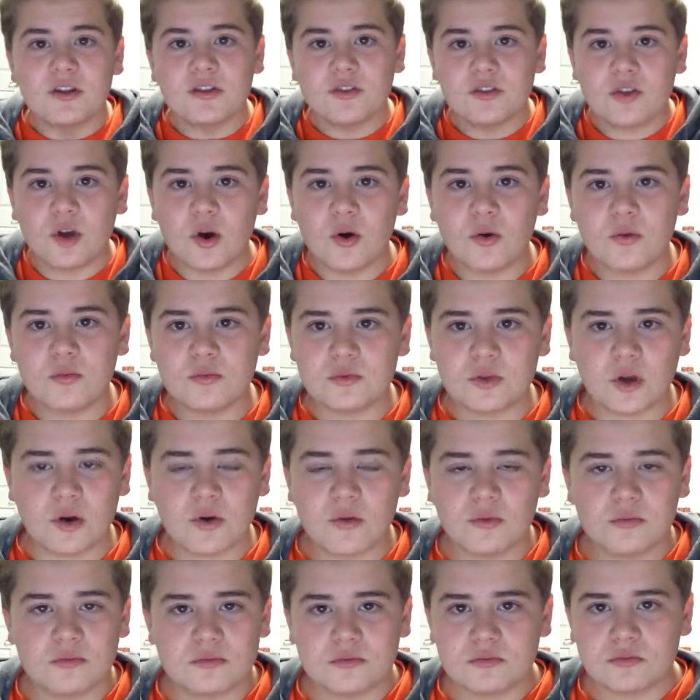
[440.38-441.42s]
Don't
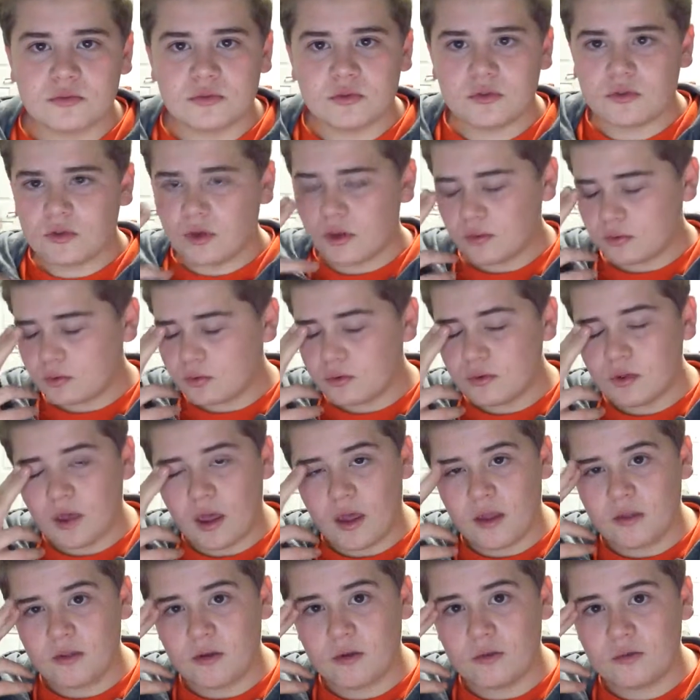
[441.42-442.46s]
do
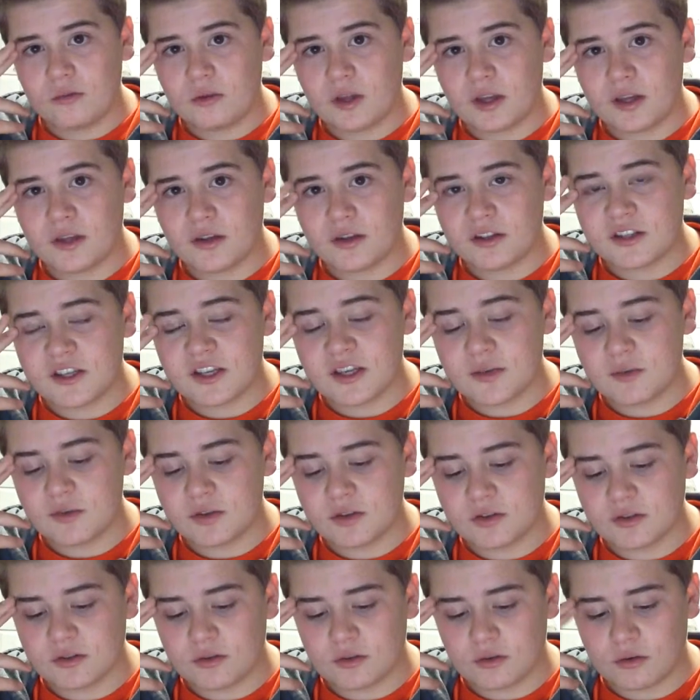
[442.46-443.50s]
that. Don't like your team
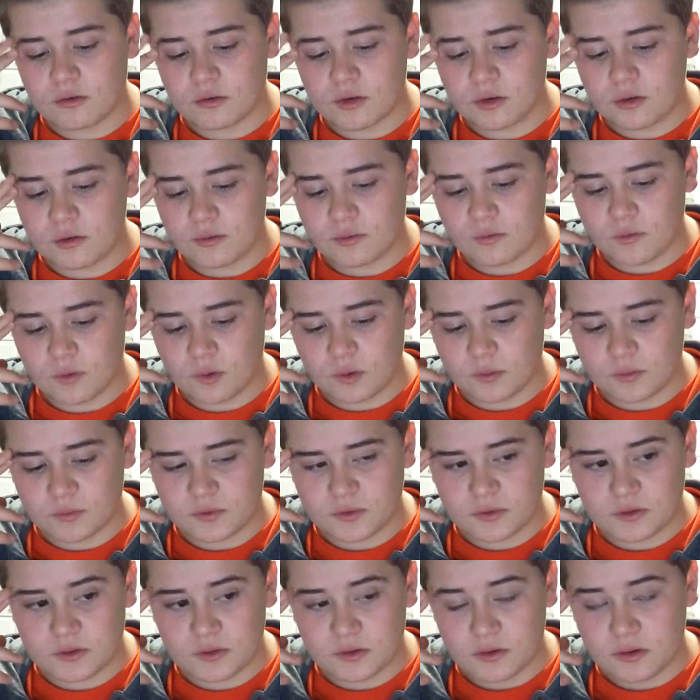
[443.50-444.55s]
because of their
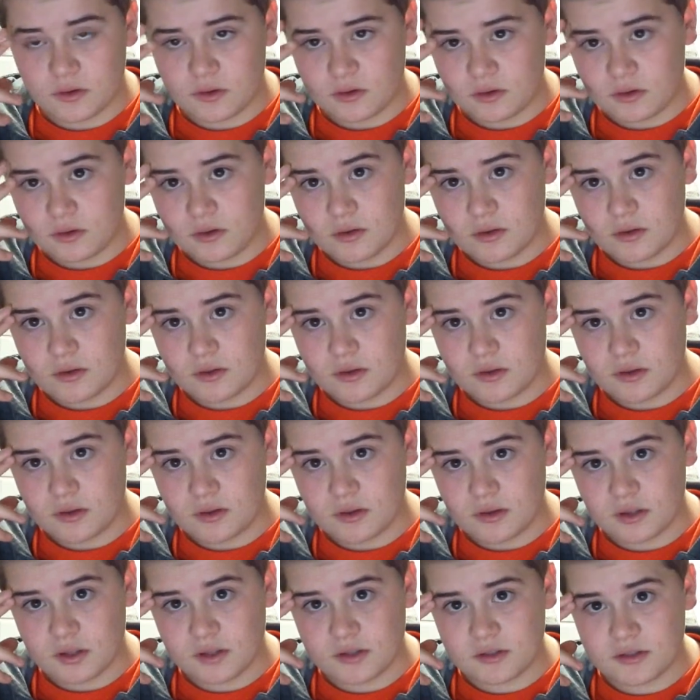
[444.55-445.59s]
uniforms.
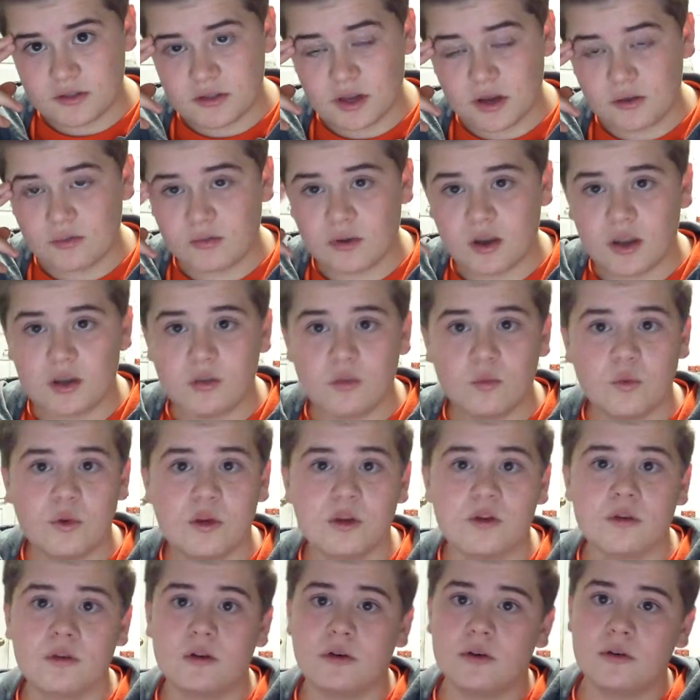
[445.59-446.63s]
That's downright
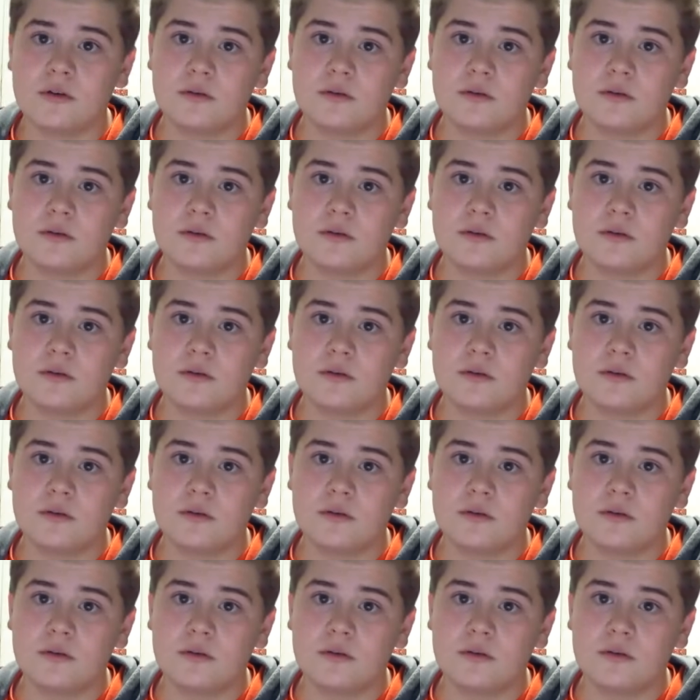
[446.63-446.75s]
weird.